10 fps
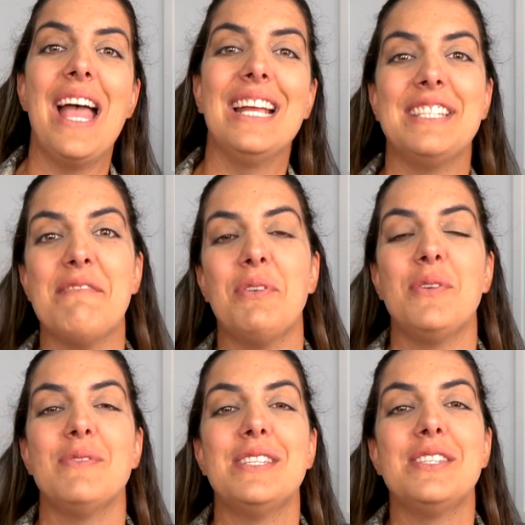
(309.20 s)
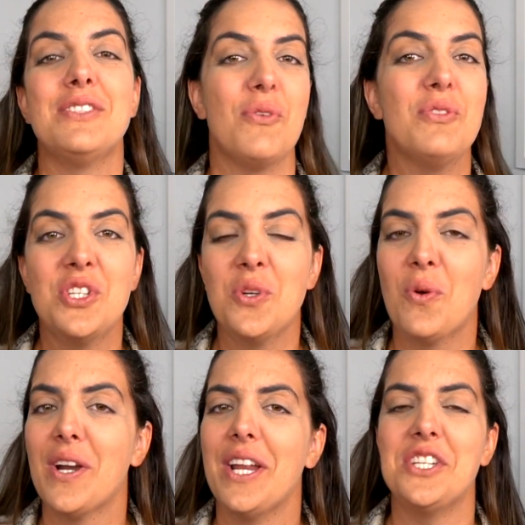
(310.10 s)
example was so
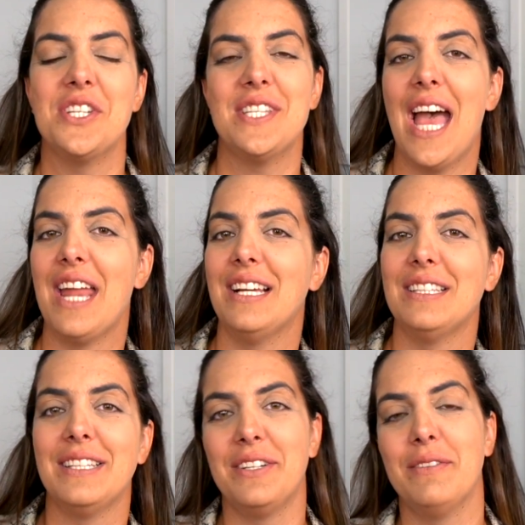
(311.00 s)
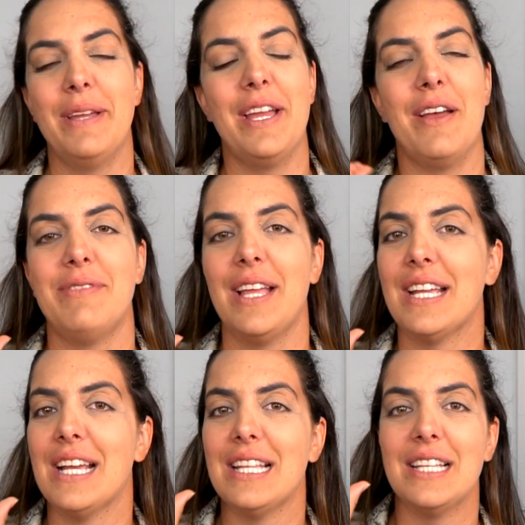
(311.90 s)
short, it just had a little bit of
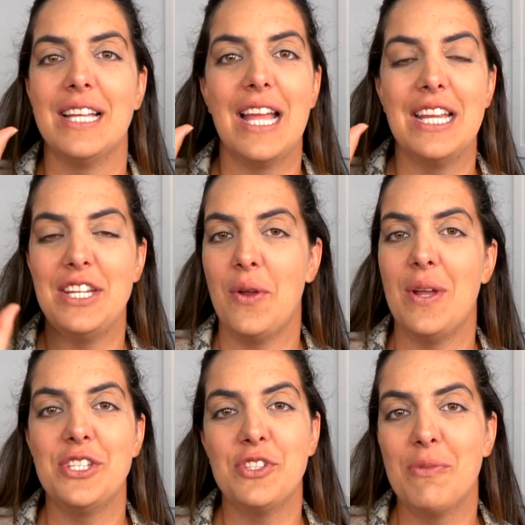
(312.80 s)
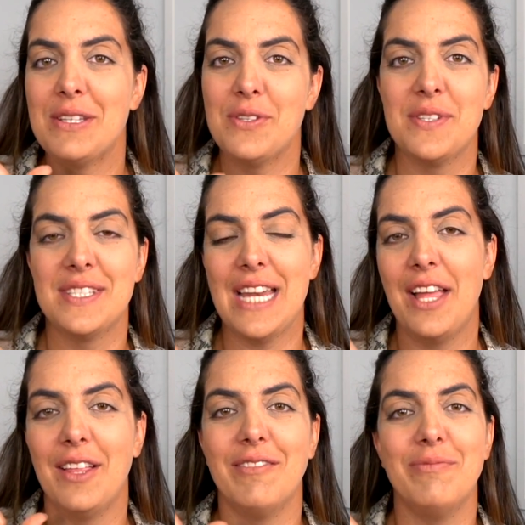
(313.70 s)
like a, instrumental
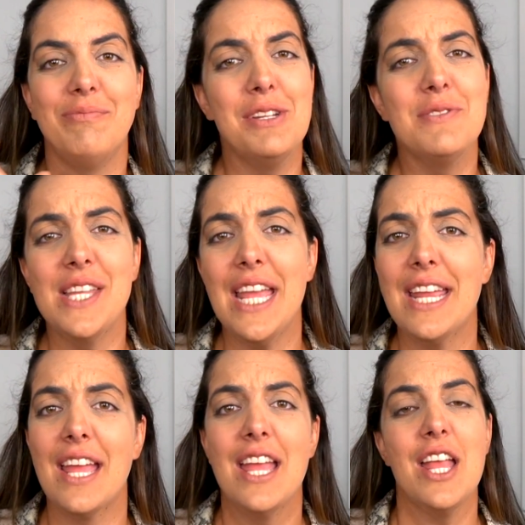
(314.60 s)
style of music.